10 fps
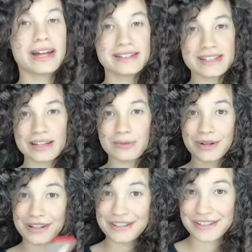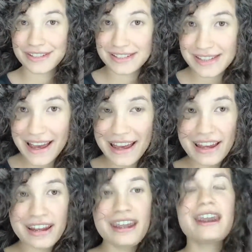I did, what she
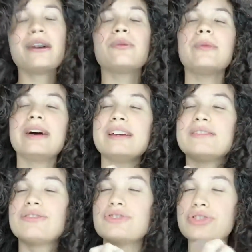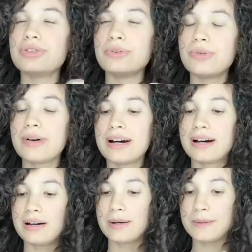said, was to,
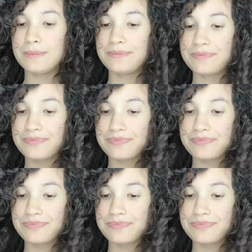um,